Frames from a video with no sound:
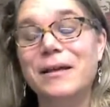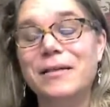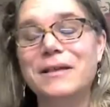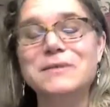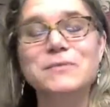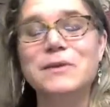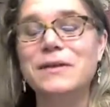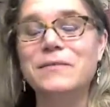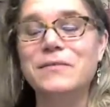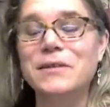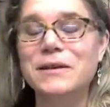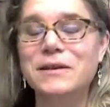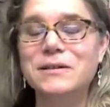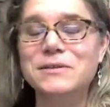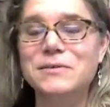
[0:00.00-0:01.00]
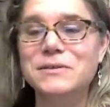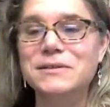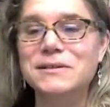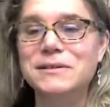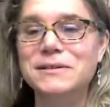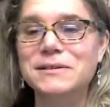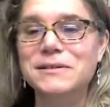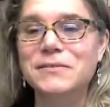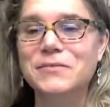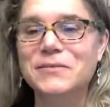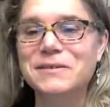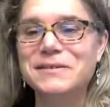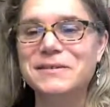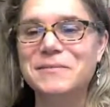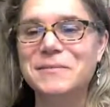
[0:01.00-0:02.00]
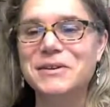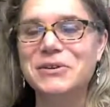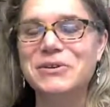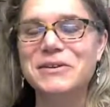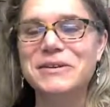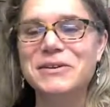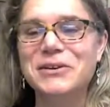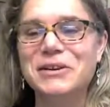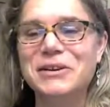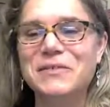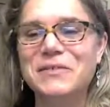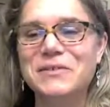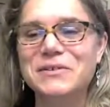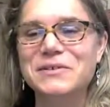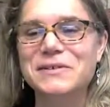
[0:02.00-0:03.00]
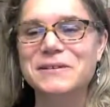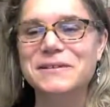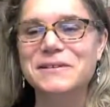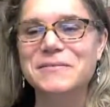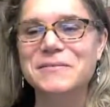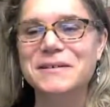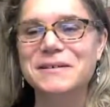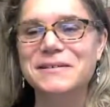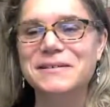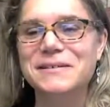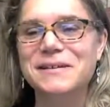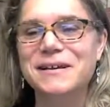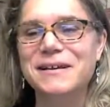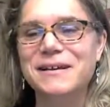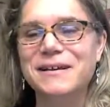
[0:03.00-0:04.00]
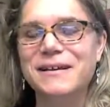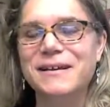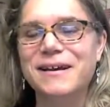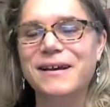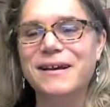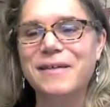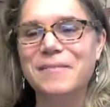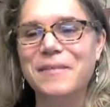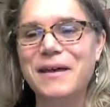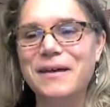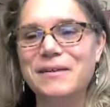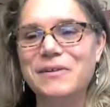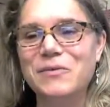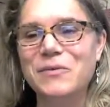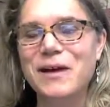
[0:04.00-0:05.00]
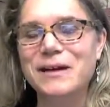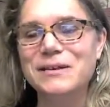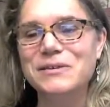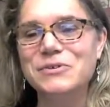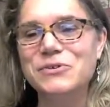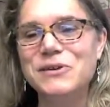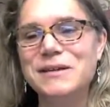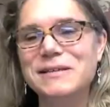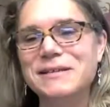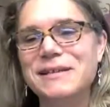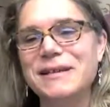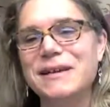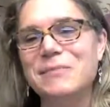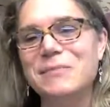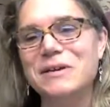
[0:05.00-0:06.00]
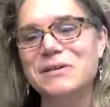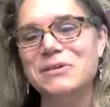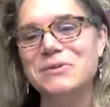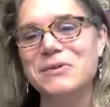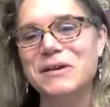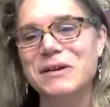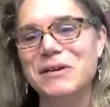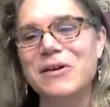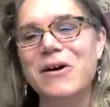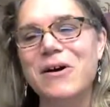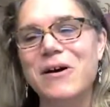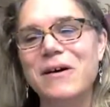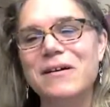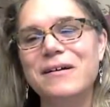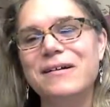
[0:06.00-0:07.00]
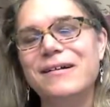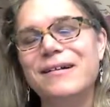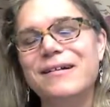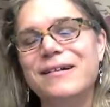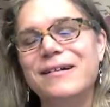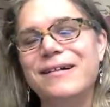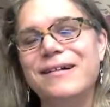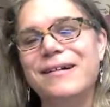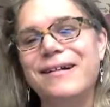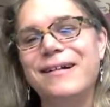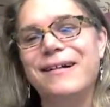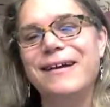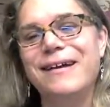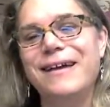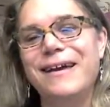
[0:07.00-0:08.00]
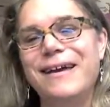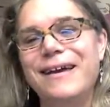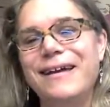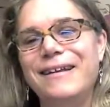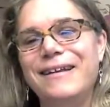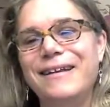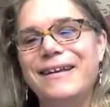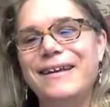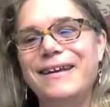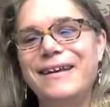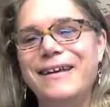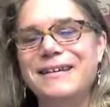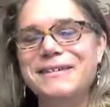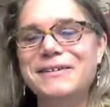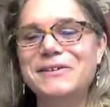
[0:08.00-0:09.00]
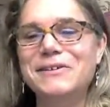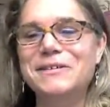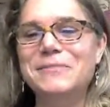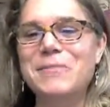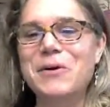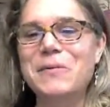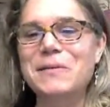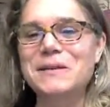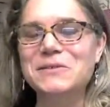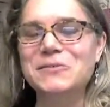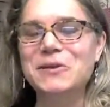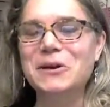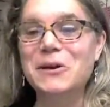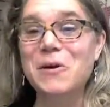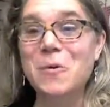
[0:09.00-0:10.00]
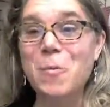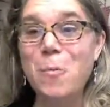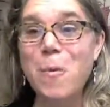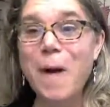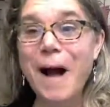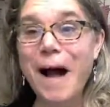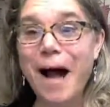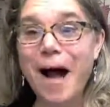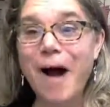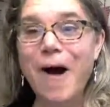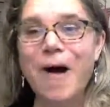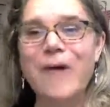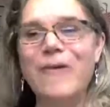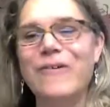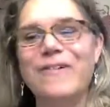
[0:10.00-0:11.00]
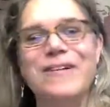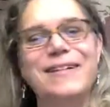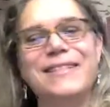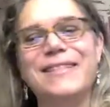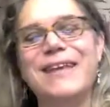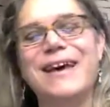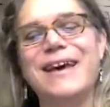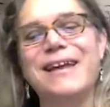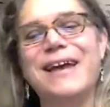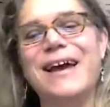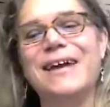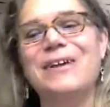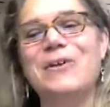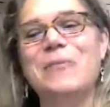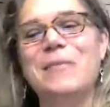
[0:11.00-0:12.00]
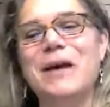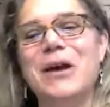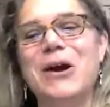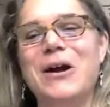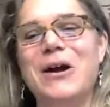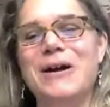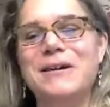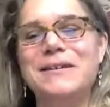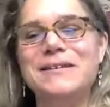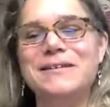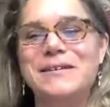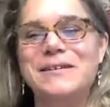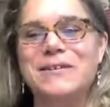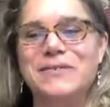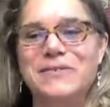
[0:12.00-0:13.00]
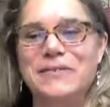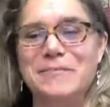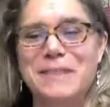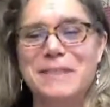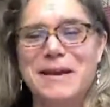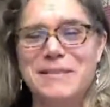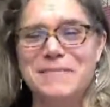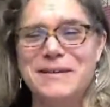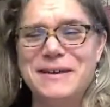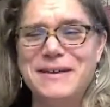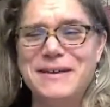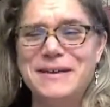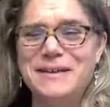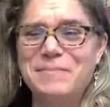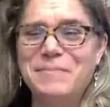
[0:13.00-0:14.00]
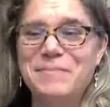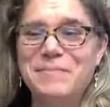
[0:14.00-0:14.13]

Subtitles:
that's one of the sources of wisdom in Unitarian Universalism is that direct transcending mystery and awe. And it's those moments where you go, wow, that I know my heart, you know, that might be